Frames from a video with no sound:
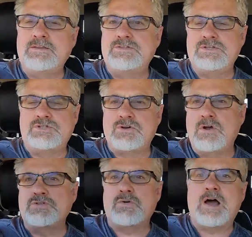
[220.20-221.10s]

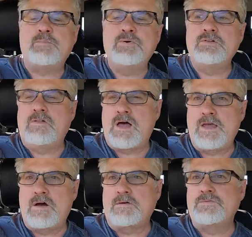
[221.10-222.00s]
discharge or output
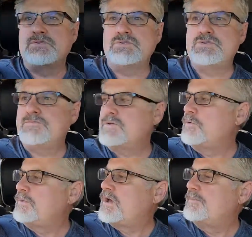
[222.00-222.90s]
line off your
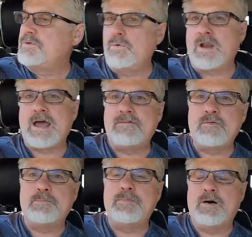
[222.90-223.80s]
centrifugal pump, you want to have a